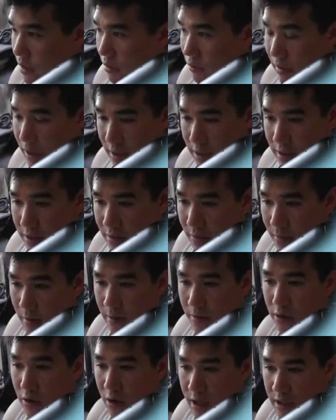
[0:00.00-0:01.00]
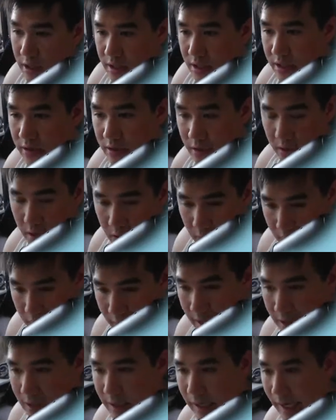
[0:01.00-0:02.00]
The weather's nicer
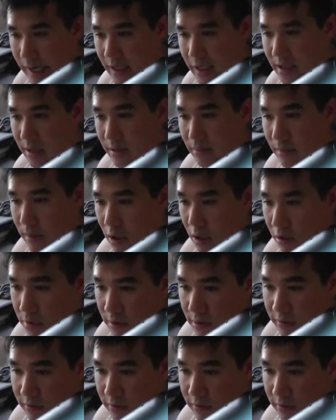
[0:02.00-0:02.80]
these days in Melbourne.